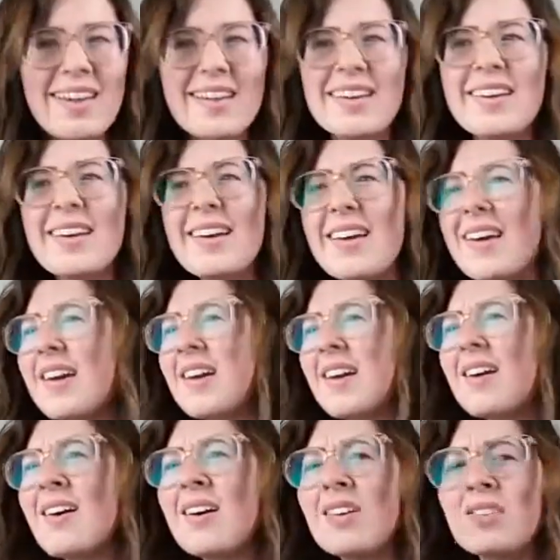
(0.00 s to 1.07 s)

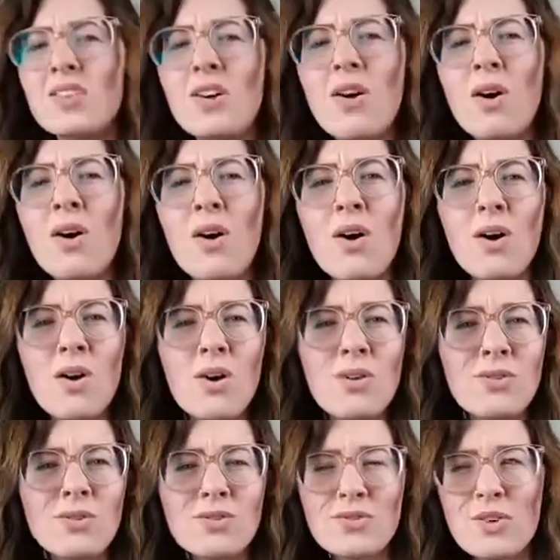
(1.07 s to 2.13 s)
Chaos
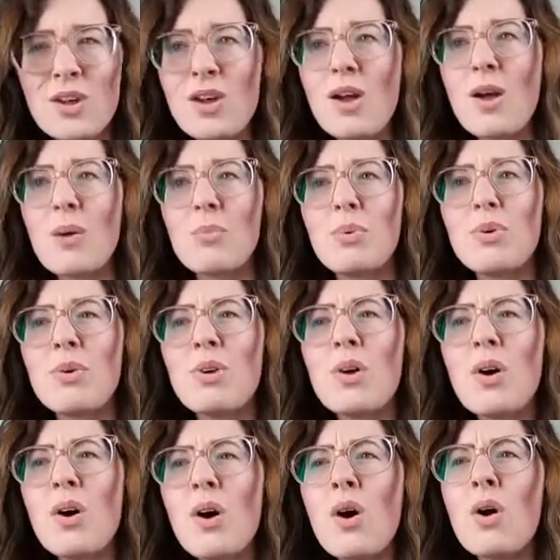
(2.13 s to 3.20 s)
calls, but
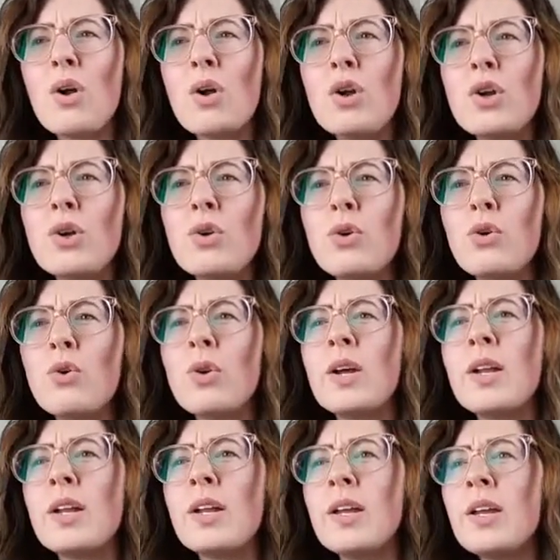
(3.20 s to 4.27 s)
all you
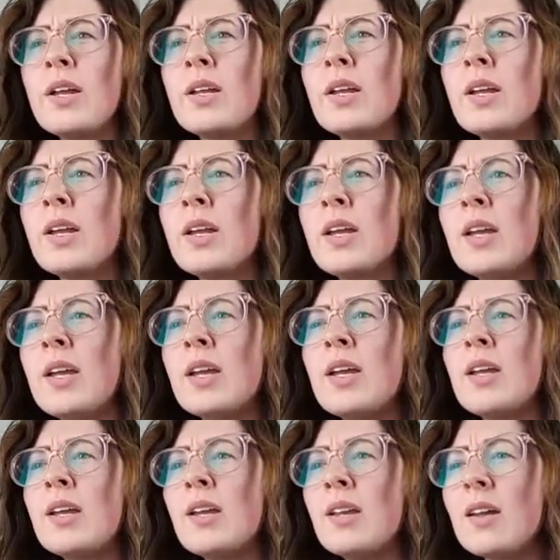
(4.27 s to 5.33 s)
really need